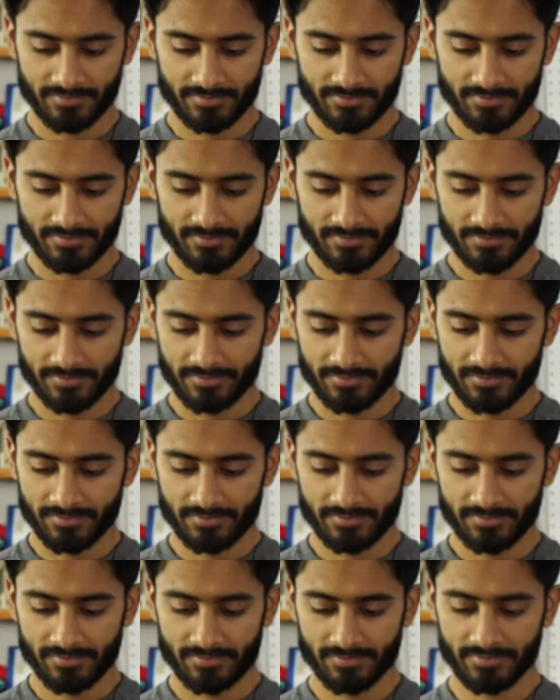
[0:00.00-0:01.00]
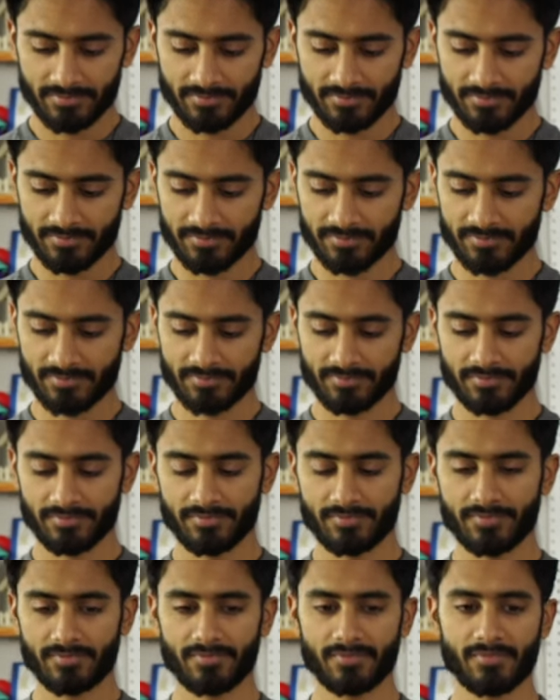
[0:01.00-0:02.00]

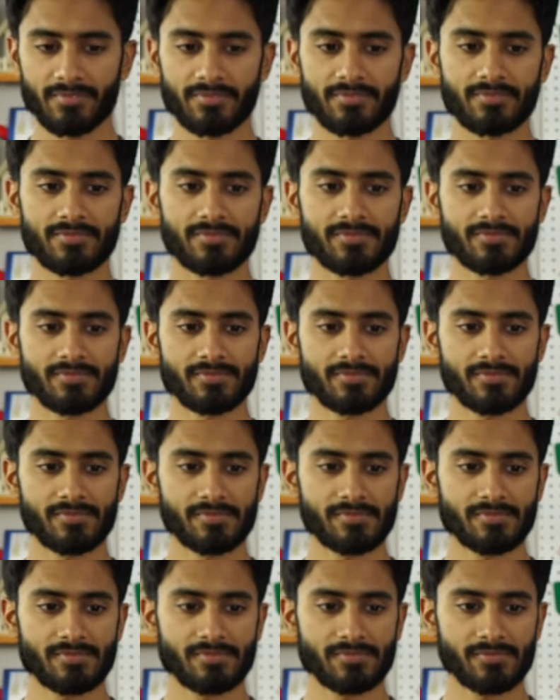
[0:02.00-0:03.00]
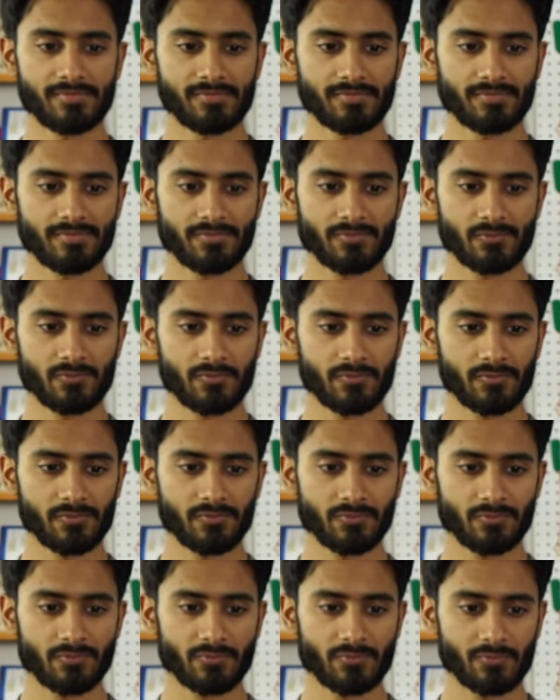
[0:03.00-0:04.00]

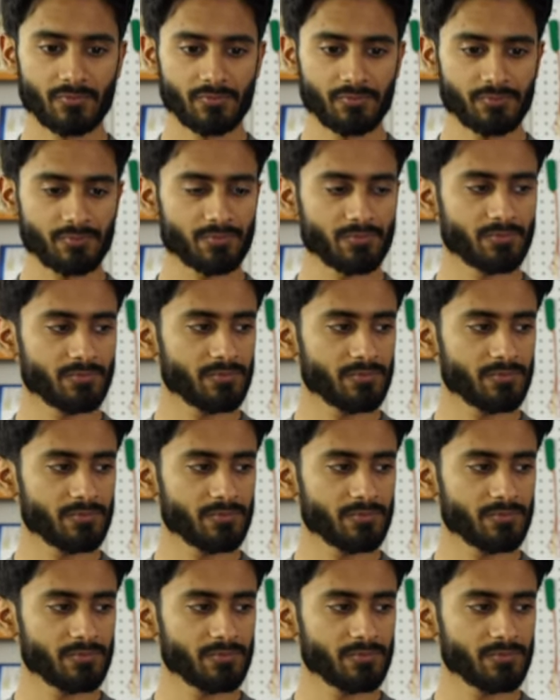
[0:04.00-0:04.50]
(silent)